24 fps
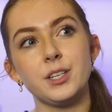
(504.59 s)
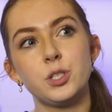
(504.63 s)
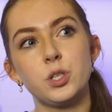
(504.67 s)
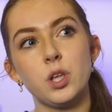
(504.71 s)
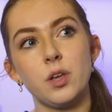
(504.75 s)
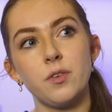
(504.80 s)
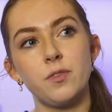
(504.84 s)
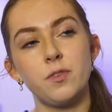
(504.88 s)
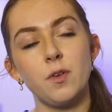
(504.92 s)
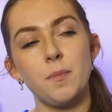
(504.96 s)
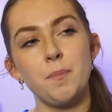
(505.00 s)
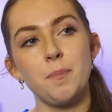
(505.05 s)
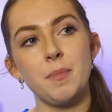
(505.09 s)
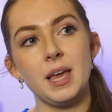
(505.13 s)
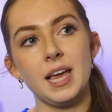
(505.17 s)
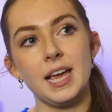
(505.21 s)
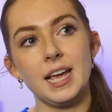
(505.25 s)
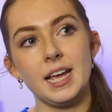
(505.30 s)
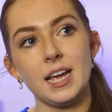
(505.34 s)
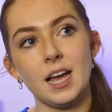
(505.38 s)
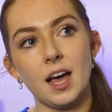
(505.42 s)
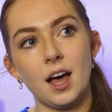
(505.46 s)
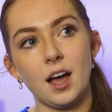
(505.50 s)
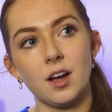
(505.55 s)
so for
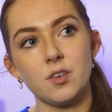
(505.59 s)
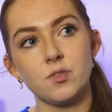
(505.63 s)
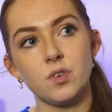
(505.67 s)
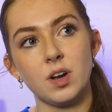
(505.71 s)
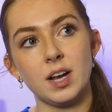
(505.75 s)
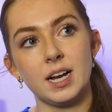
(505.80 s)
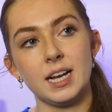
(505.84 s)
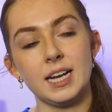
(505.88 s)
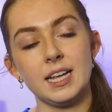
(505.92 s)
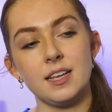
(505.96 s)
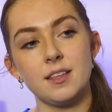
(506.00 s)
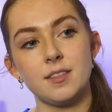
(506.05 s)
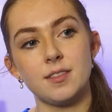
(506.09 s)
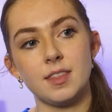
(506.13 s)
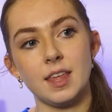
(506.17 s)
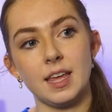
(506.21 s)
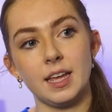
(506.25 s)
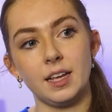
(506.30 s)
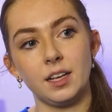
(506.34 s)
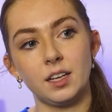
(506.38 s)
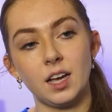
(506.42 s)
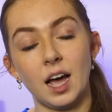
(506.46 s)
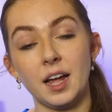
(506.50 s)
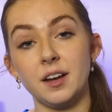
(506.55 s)
me, I really
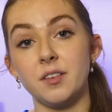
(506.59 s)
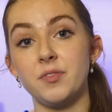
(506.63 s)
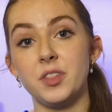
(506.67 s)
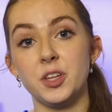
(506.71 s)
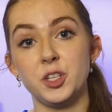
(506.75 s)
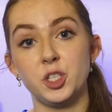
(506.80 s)
think kind of the